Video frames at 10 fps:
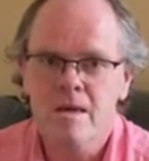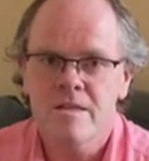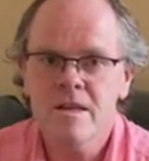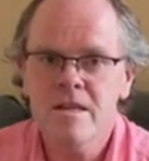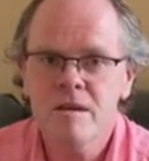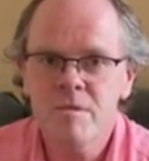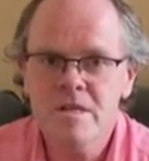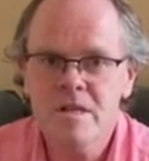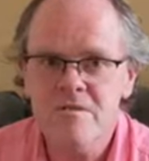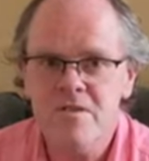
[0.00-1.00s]
Then came the
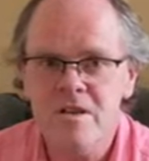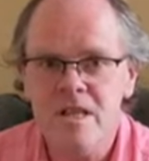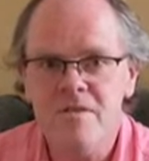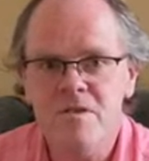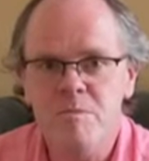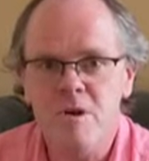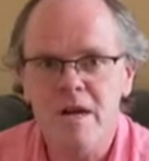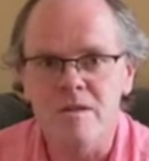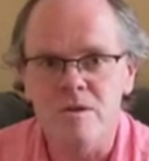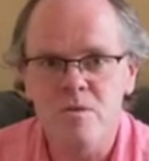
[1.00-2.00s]
day of unleavened
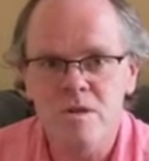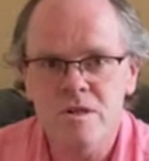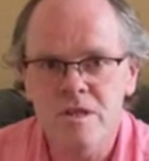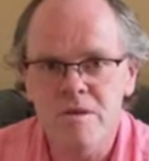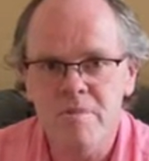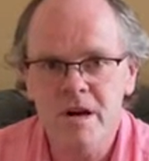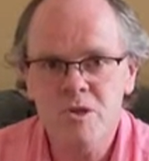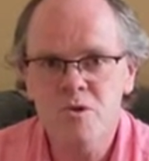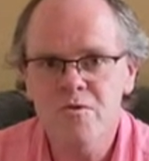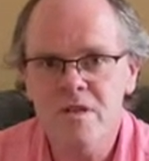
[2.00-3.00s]
bread on which the
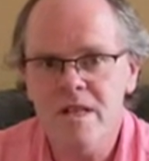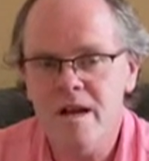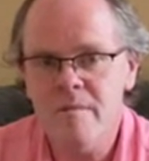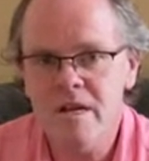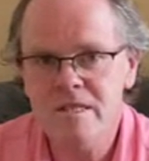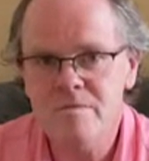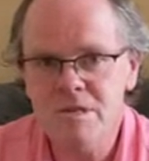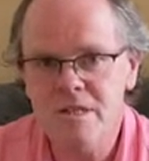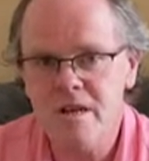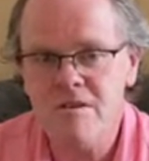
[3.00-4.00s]
Passover lamb had to be
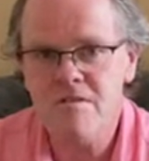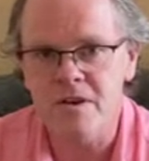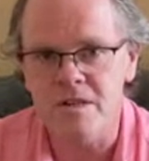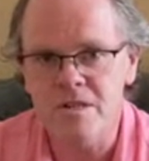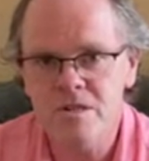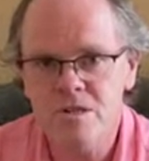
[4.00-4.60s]
sacrificed.